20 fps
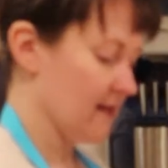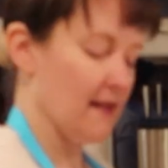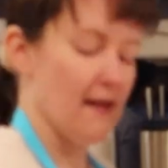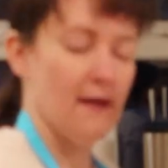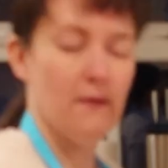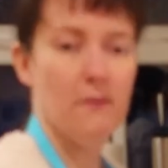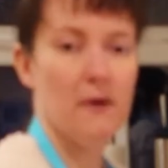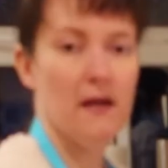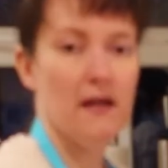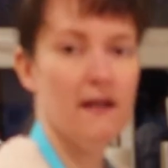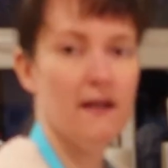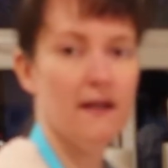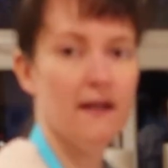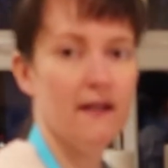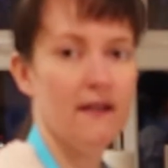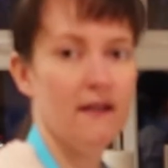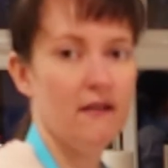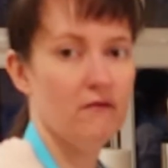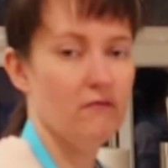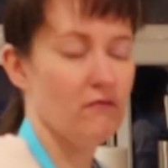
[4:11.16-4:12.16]
now
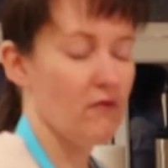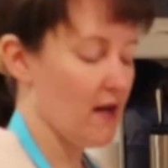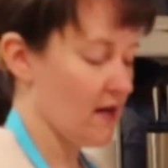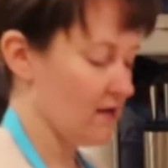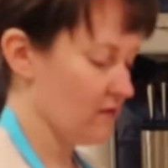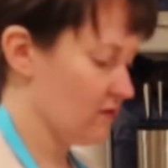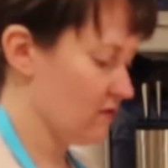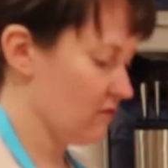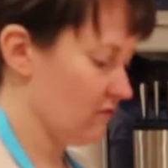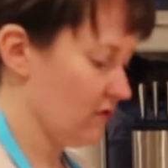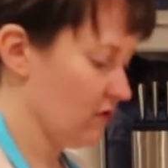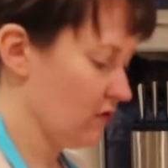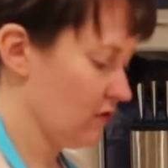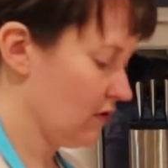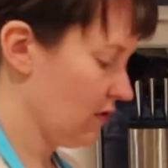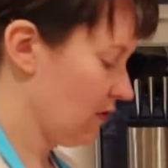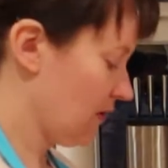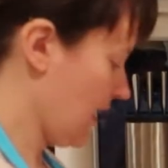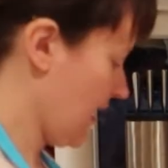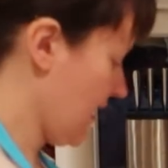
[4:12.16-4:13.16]
my rounds are all
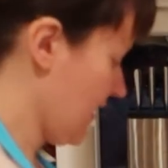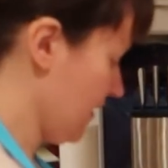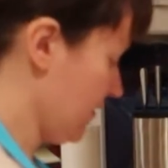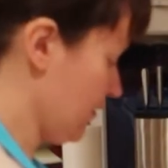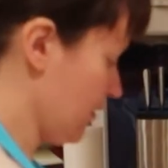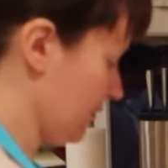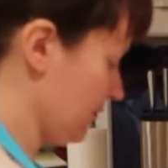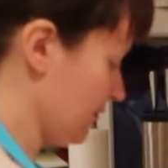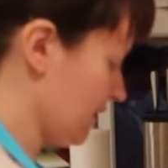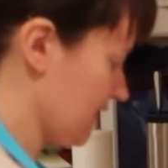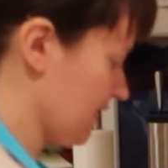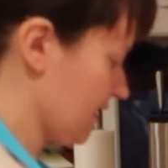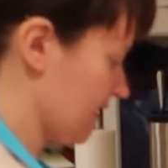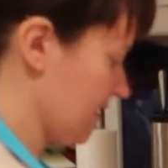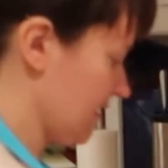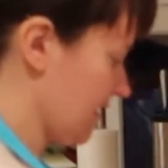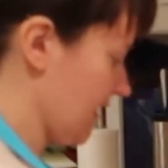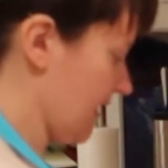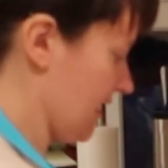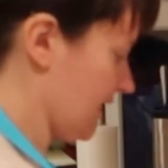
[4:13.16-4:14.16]
cut out, I'm just going
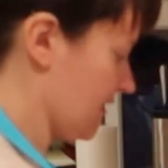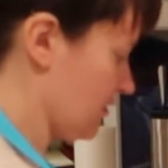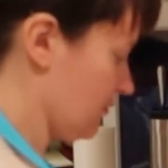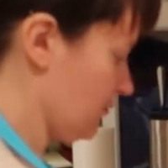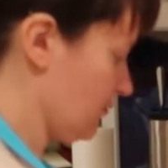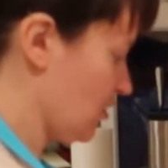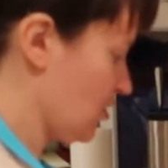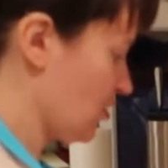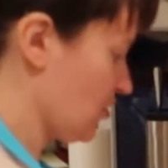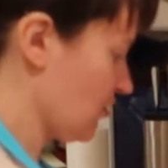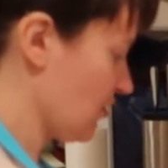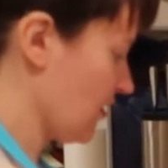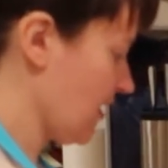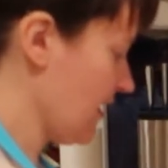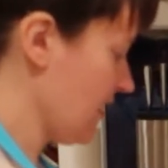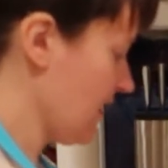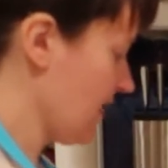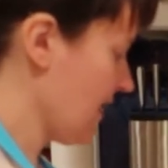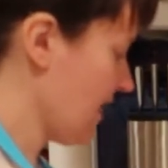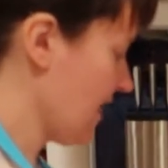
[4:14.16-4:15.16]
to take some
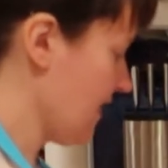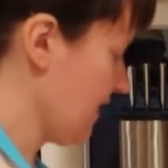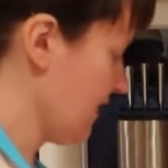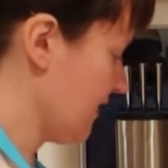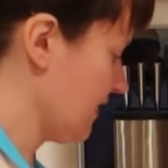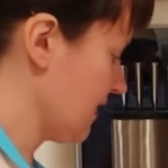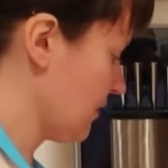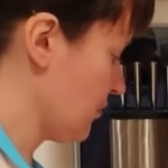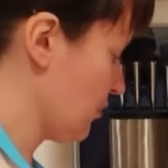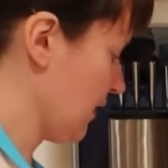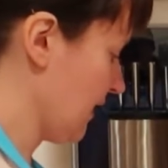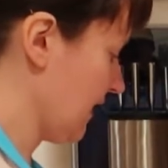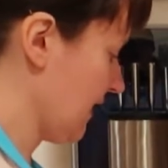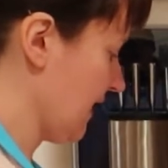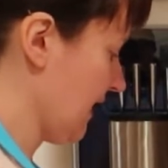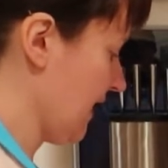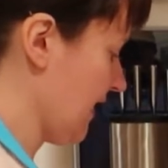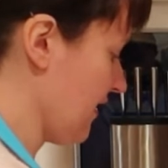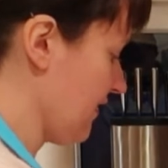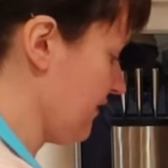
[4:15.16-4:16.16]
sugar and
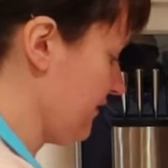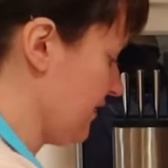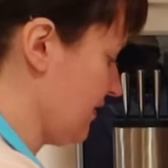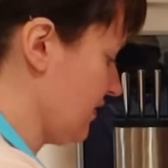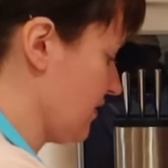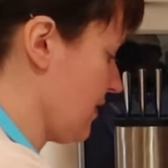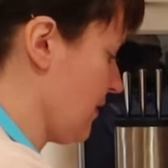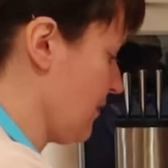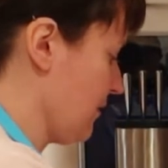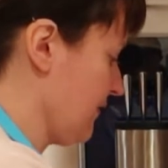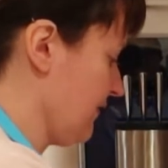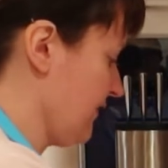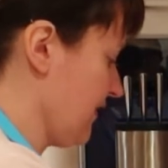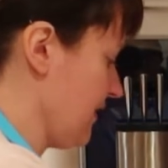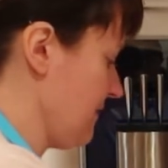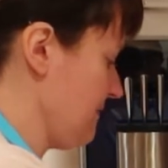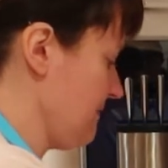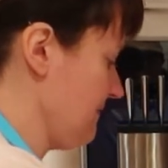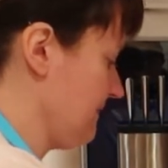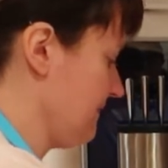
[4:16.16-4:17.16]
sprinkle it over the top of
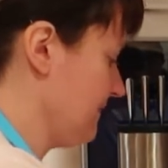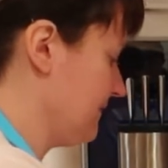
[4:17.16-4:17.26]
them.